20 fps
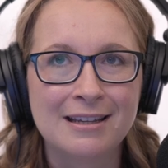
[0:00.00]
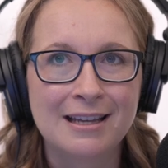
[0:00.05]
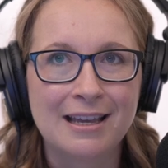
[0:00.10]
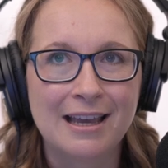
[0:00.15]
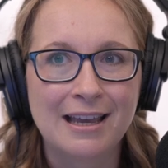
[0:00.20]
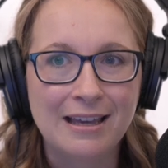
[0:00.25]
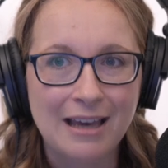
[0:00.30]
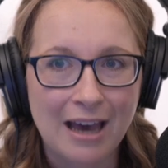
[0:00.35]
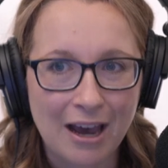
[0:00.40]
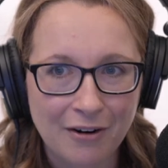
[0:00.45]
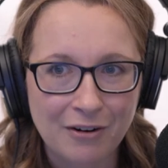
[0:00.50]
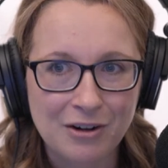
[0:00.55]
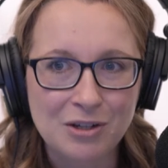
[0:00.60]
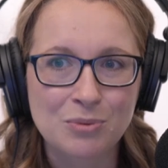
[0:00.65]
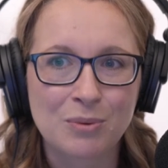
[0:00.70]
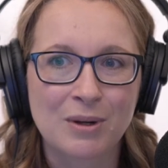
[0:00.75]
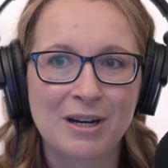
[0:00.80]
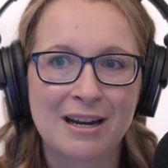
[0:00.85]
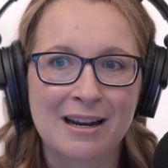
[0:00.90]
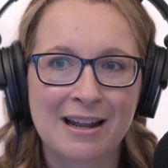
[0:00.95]

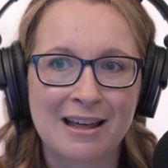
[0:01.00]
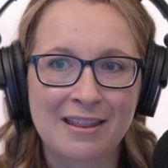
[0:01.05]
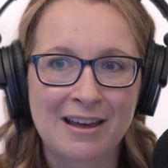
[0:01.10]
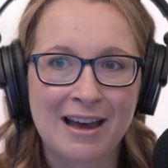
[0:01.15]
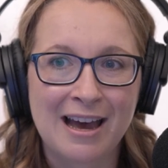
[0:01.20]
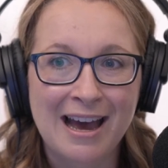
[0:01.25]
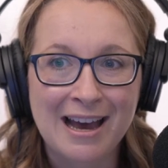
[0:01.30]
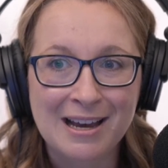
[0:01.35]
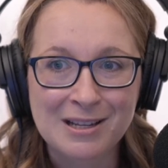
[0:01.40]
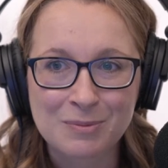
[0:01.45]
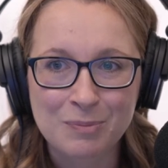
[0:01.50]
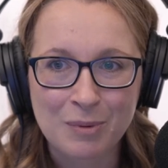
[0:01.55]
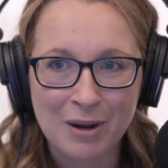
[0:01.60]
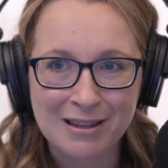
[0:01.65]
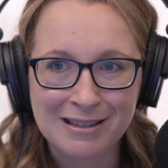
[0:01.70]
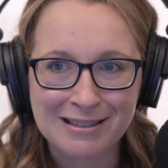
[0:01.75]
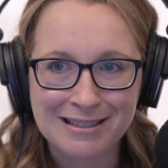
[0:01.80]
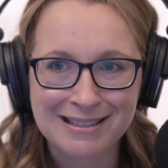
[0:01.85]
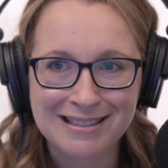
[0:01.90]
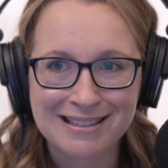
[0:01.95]
encourage one another as
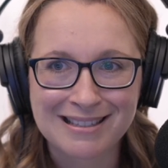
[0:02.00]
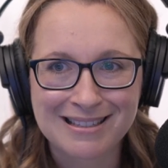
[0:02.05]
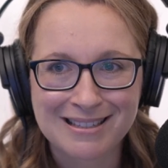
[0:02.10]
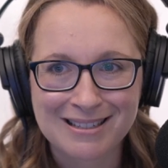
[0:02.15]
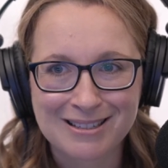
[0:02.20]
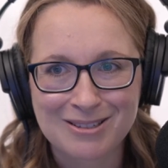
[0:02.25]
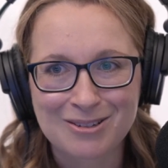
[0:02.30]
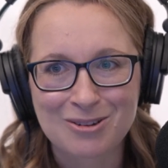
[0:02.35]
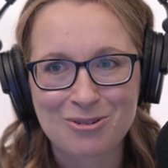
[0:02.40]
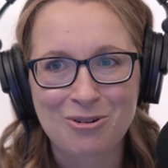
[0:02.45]
brothers and sisters in